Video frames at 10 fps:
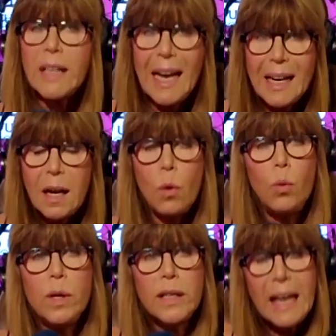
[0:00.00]

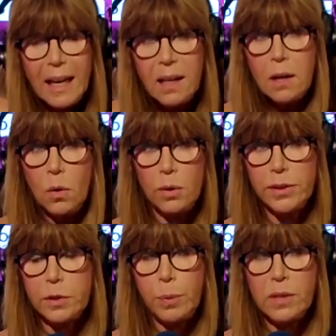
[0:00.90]
cannot hold
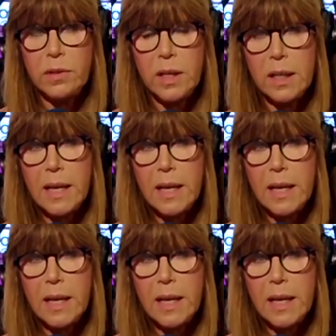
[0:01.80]
this president